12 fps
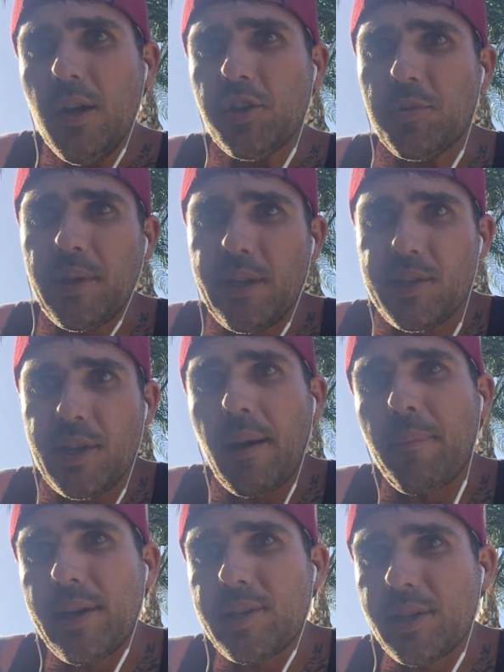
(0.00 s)
which means that I
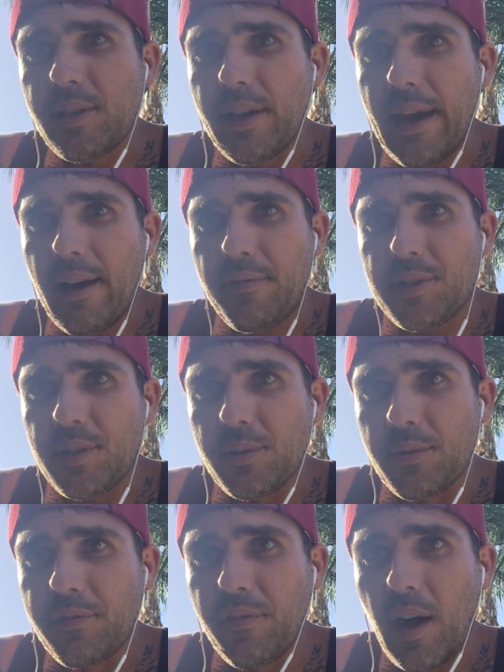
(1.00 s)
basically have
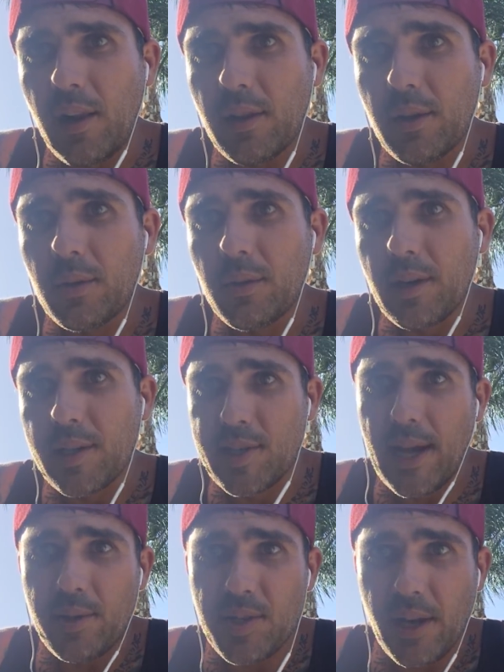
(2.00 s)
to follow a
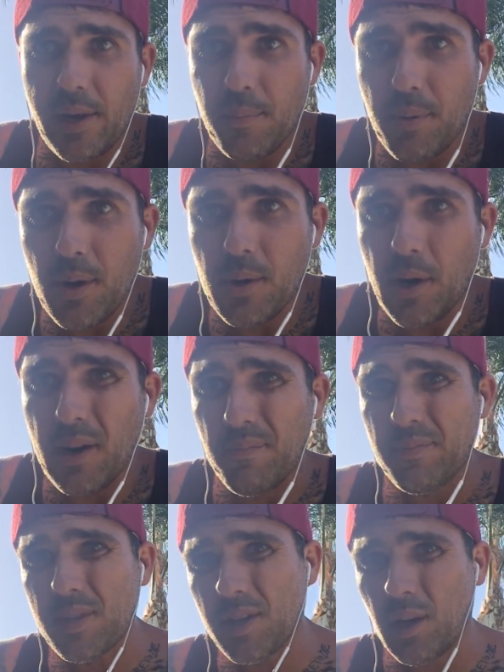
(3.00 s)
Southsider
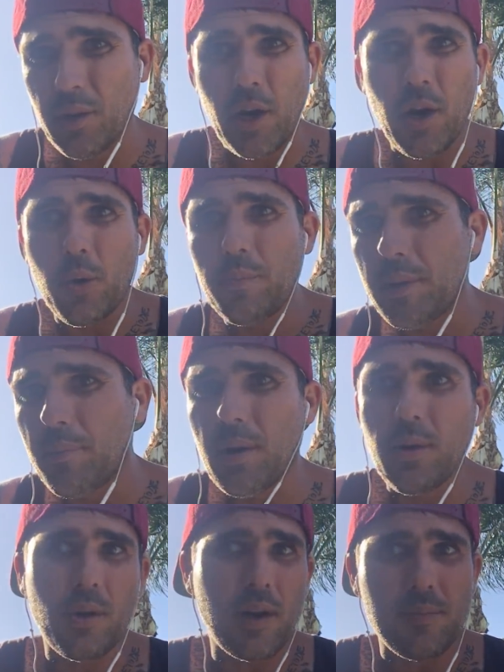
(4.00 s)
program. It's called a HOMIE
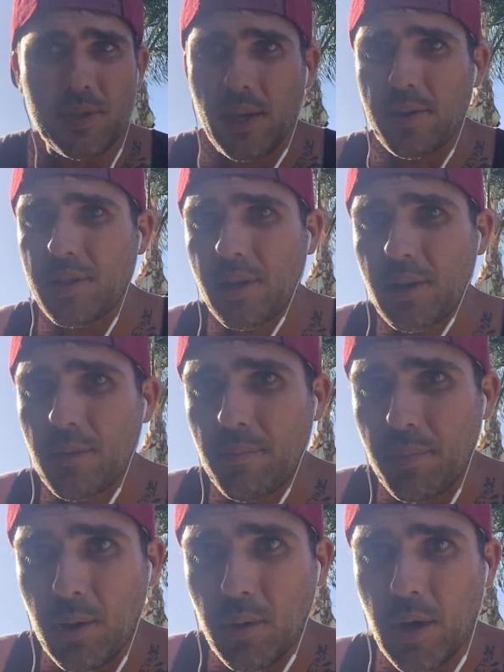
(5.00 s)
program, Southsider
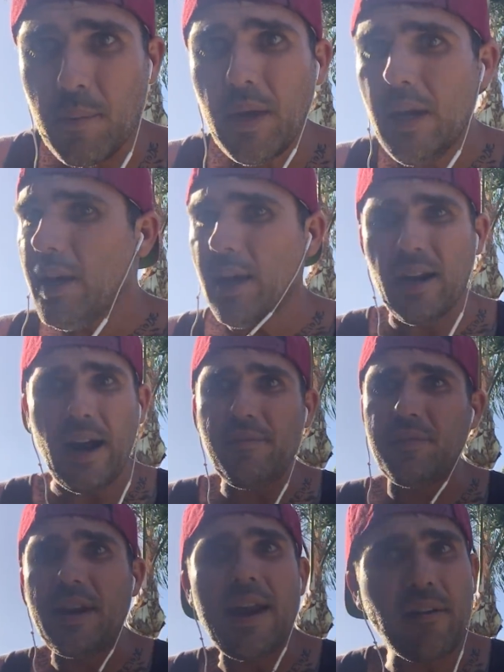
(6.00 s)
program. And
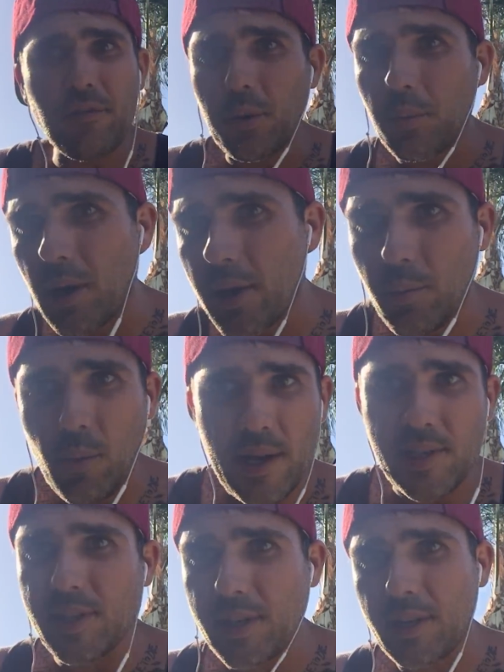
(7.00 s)
I've never run
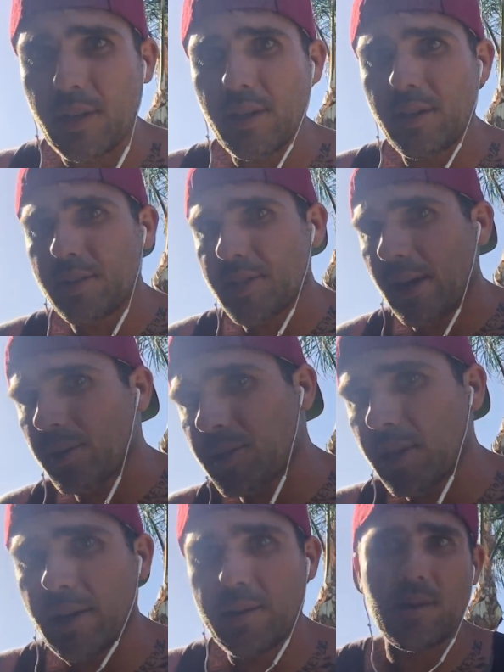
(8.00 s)
resident
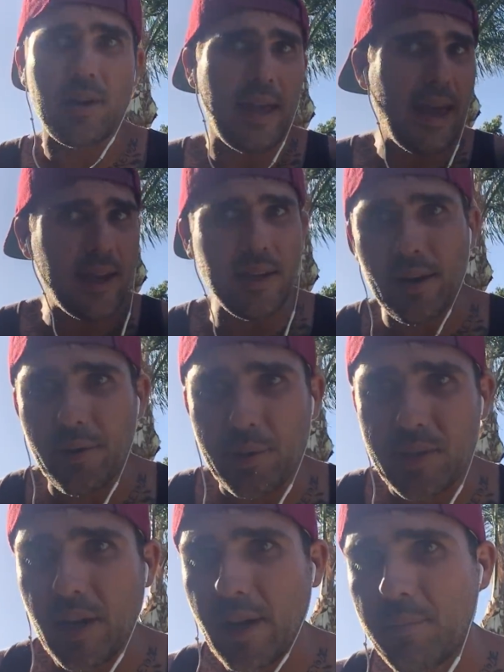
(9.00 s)
Southsider any other
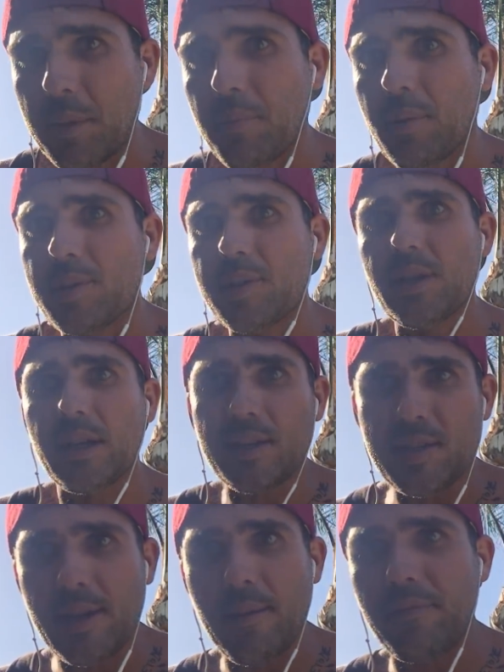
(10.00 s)
time in prison
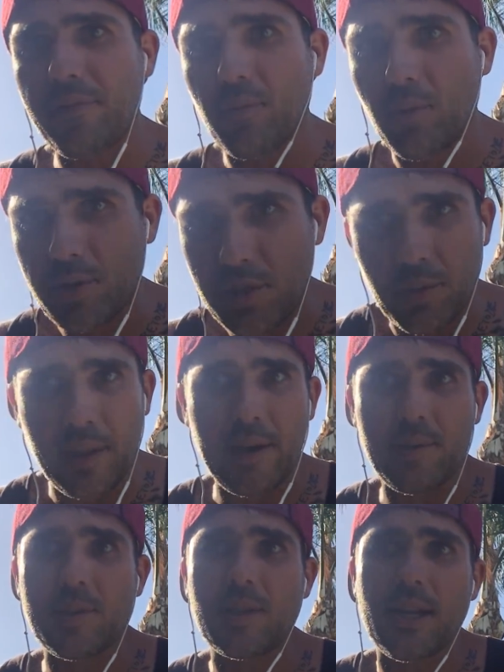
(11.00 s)
except for two
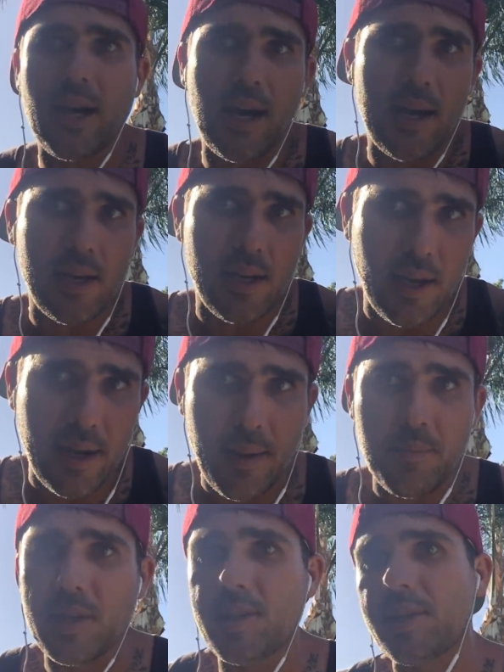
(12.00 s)
thousand nine at
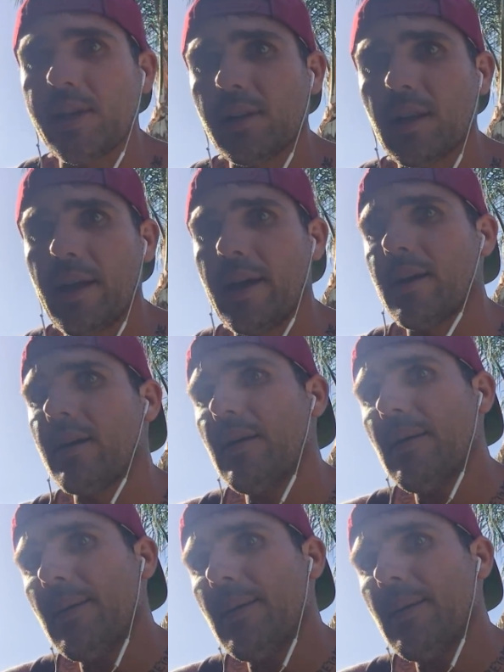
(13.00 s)
M D C L A.